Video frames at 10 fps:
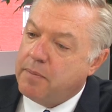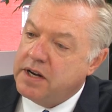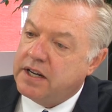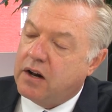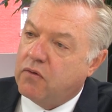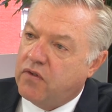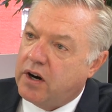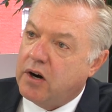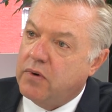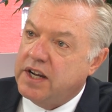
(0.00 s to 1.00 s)
until
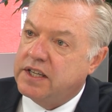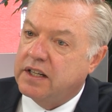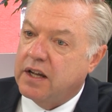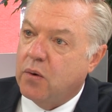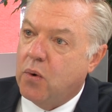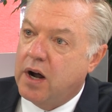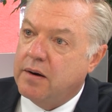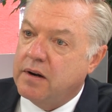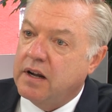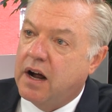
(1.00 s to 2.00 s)
very recently, the
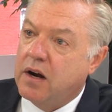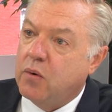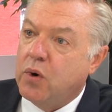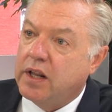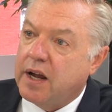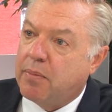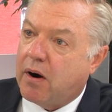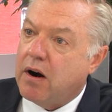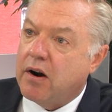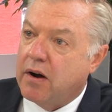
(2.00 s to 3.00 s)
one unwilling
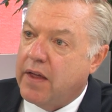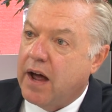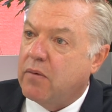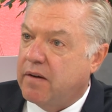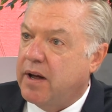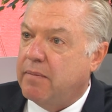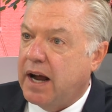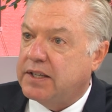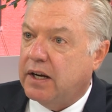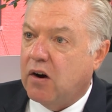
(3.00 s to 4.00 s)
partner in that would have been
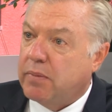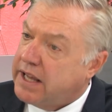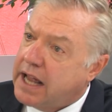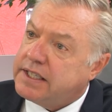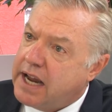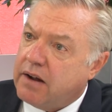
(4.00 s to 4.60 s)
Mexico, but that's now